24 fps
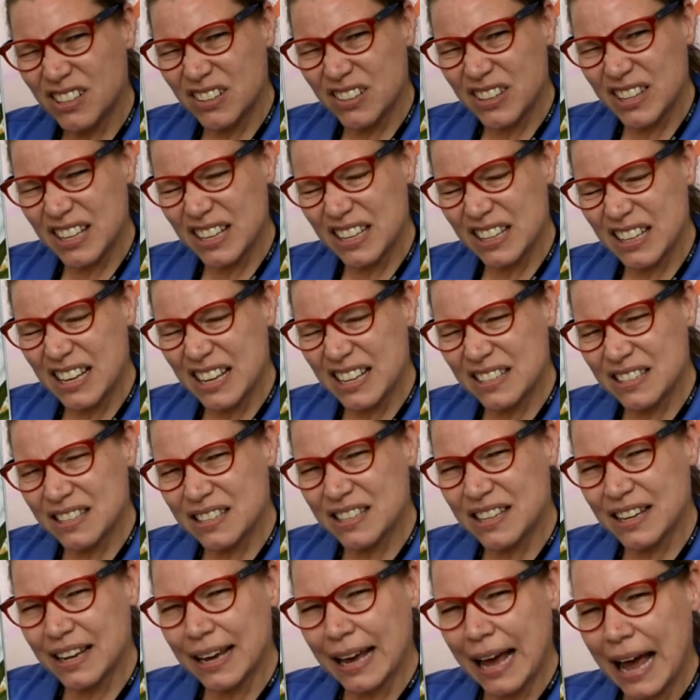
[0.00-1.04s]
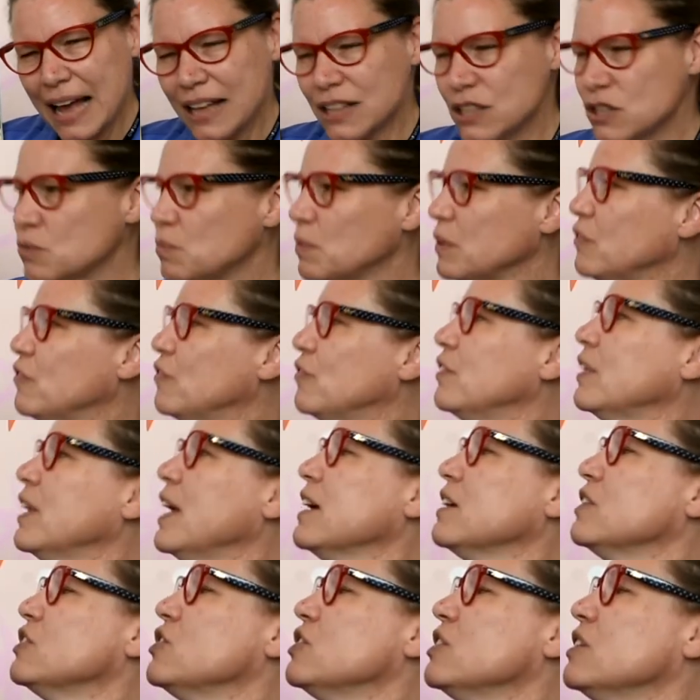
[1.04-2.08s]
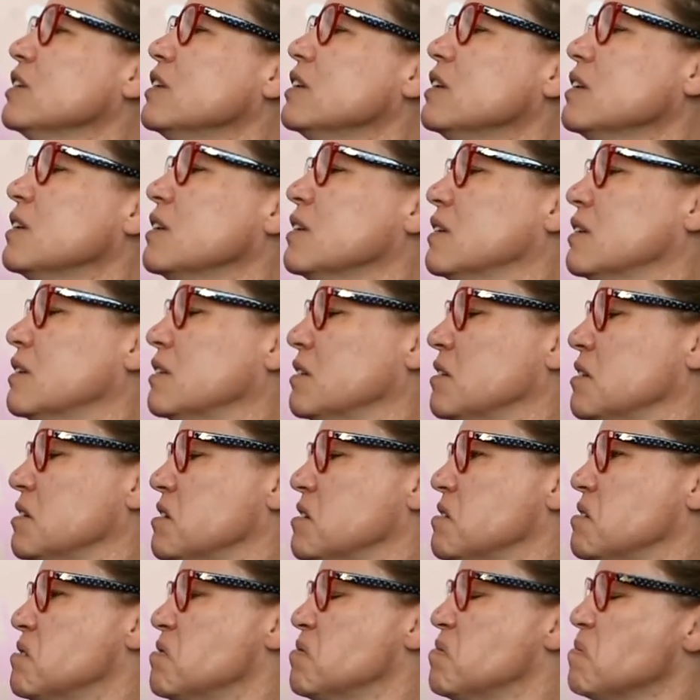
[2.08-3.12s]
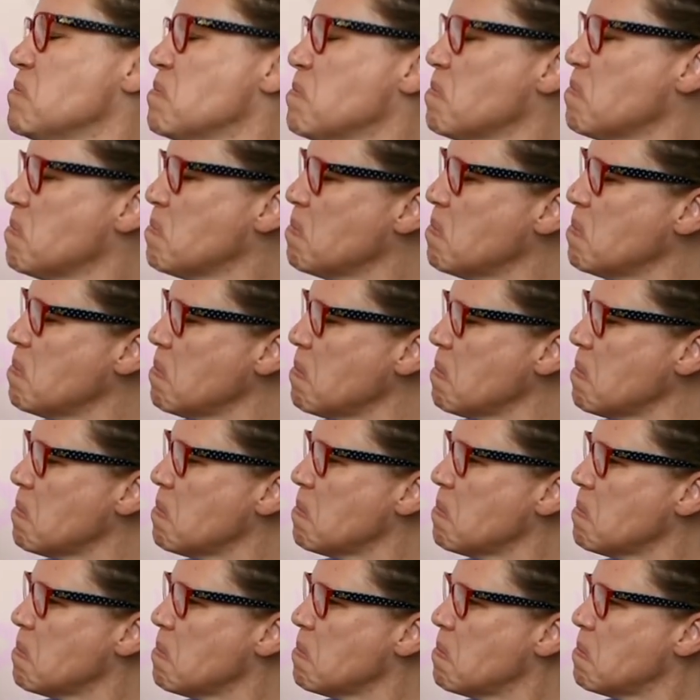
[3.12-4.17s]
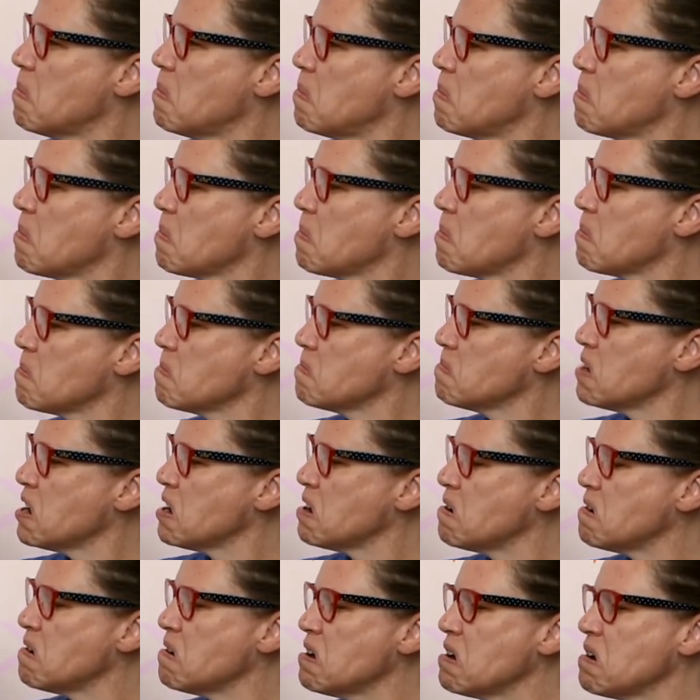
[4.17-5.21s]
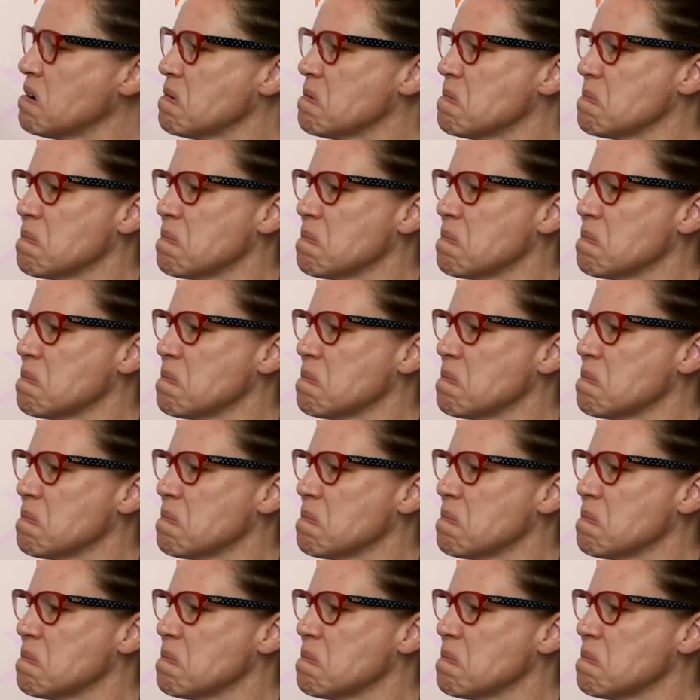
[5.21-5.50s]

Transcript: you think that's the cat's reflection? I don't know.